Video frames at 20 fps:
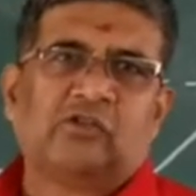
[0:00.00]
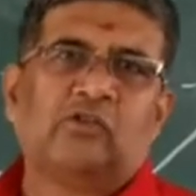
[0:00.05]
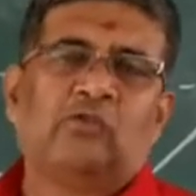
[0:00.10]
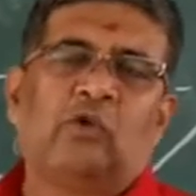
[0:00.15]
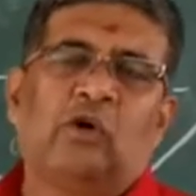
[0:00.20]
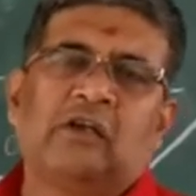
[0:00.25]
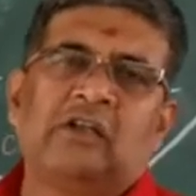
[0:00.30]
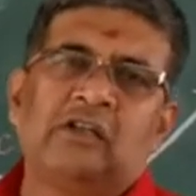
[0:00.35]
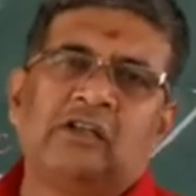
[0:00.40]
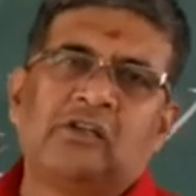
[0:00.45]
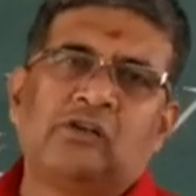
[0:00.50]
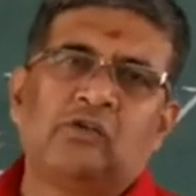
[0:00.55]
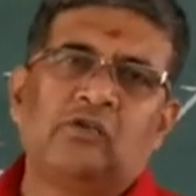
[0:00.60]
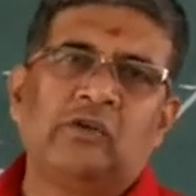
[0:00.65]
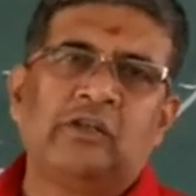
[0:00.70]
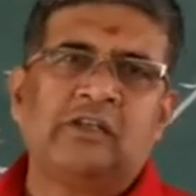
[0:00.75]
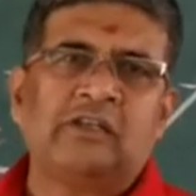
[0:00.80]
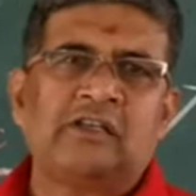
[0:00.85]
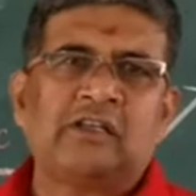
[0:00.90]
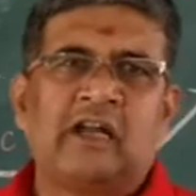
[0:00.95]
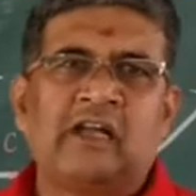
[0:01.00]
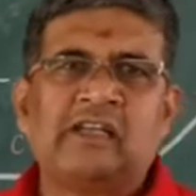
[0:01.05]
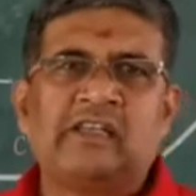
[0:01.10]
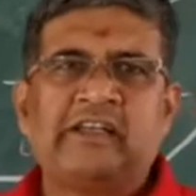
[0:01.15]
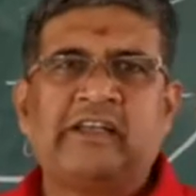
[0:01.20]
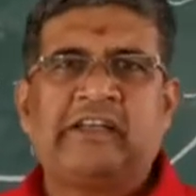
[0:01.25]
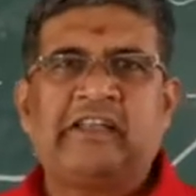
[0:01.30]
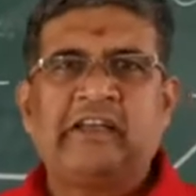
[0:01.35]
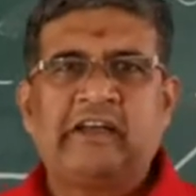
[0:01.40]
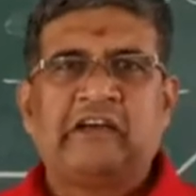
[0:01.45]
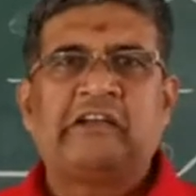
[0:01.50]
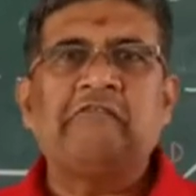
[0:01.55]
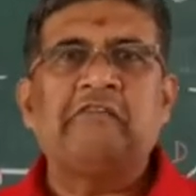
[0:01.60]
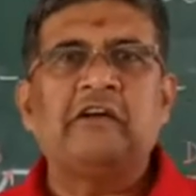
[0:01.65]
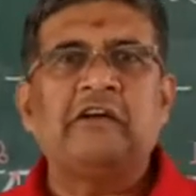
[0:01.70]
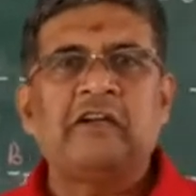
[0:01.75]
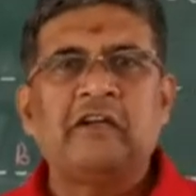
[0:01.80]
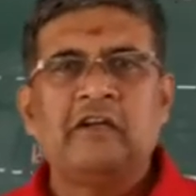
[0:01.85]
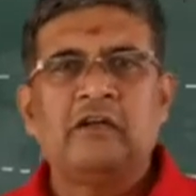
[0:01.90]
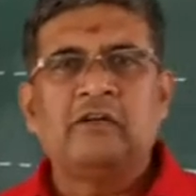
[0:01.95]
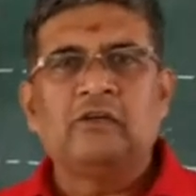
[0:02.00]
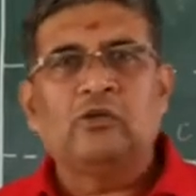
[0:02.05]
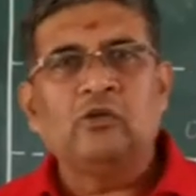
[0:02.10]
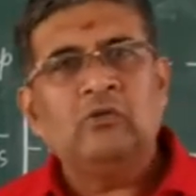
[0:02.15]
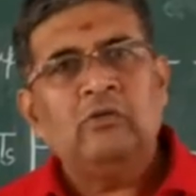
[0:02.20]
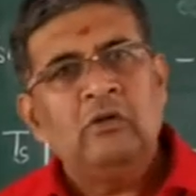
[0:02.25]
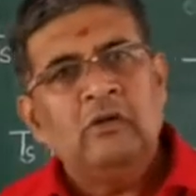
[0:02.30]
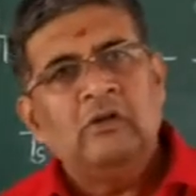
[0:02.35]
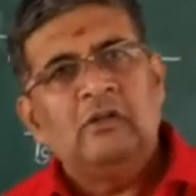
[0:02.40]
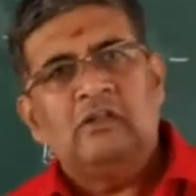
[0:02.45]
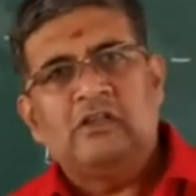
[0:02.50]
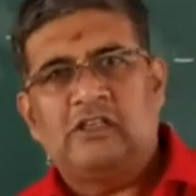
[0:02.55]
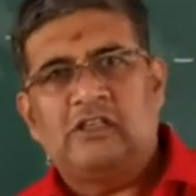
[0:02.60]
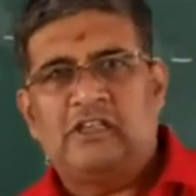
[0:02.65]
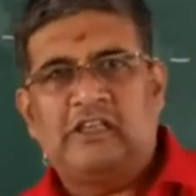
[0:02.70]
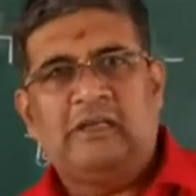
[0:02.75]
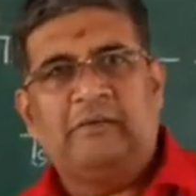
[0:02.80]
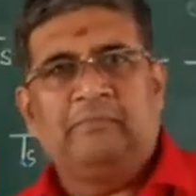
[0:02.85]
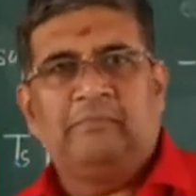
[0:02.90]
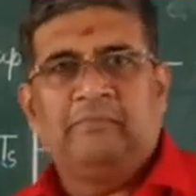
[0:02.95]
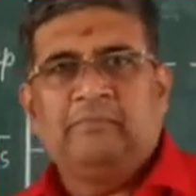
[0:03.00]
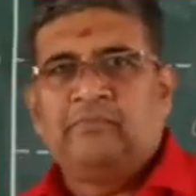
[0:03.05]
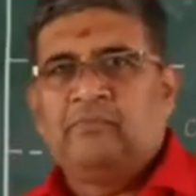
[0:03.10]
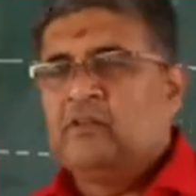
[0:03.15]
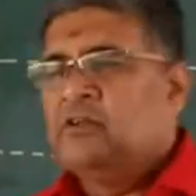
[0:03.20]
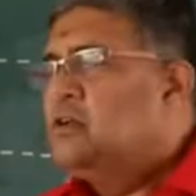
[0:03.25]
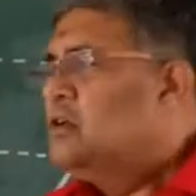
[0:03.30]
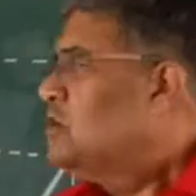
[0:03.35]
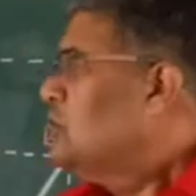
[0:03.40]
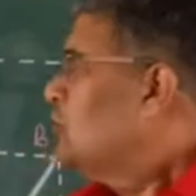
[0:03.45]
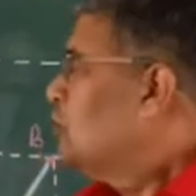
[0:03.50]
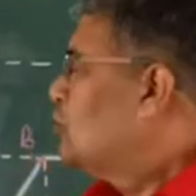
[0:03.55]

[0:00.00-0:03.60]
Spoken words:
So water slowly starts getting converted into steam.